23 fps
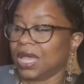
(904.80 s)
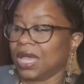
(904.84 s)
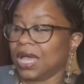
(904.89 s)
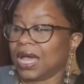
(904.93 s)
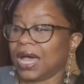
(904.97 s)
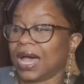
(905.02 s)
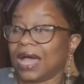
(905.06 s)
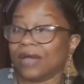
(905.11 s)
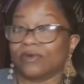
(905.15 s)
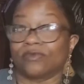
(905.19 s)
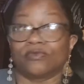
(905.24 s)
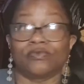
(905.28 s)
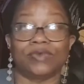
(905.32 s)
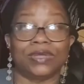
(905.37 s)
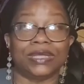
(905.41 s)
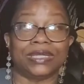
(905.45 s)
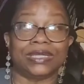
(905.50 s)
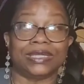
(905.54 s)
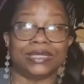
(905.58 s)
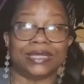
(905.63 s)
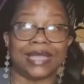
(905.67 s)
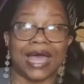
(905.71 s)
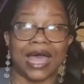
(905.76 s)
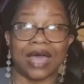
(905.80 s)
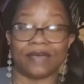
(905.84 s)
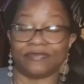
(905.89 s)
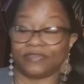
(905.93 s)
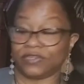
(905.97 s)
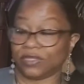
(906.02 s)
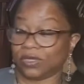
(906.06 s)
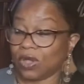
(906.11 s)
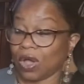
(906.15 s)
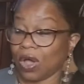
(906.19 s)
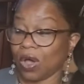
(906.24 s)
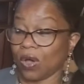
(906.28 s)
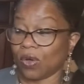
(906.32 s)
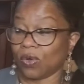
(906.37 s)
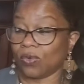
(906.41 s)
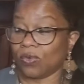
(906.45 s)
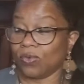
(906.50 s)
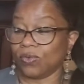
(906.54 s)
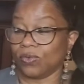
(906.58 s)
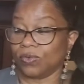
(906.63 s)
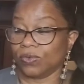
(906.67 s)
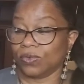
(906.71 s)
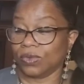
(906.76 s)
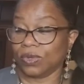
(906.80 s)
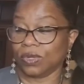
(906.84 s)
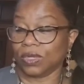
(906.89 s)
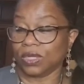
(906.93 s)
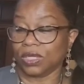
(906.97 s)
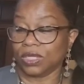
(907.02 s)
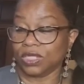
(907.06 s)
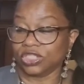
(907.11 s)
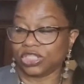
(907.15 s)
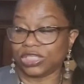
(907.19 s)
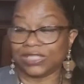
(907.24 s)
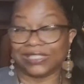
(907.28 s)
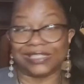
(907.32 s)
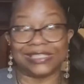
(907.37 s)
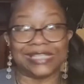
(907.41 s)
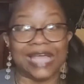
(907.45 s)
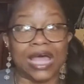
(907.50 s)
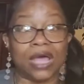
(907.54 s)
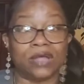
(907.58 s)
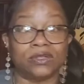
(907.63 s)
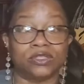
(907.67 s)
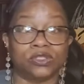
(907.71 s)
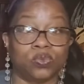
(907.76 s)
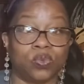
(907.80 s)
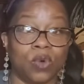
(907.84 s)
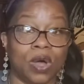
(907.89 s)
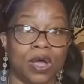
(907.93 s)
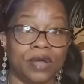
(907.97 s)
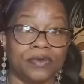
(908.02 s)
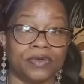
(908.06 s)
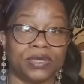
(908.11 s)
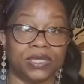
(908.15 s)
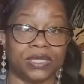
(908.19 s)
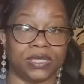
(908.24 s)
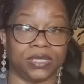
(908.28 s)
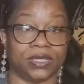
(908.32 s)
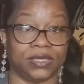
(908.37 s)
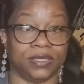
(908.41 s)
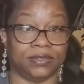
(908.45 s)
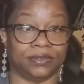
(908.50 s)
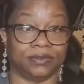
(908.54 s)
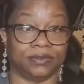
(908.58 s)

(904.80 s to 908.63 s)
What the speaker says: I really have to go. She sounds worried.